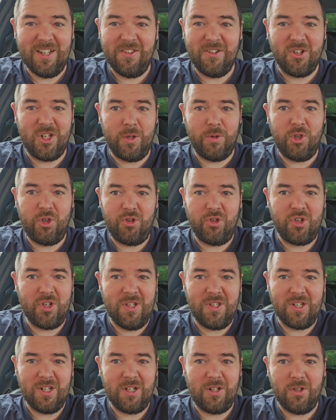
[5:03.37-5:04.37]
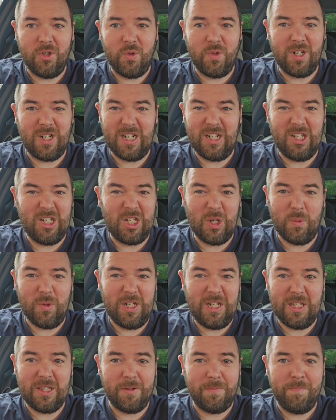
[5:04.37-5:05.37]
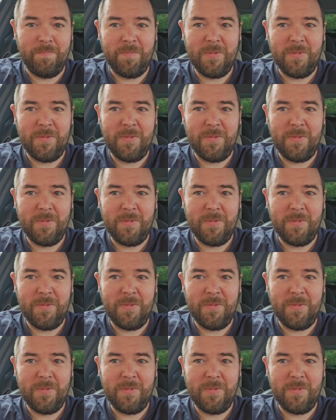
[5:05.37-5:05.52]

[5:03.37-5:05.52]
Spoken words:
There's no instructions included, and you don't need them.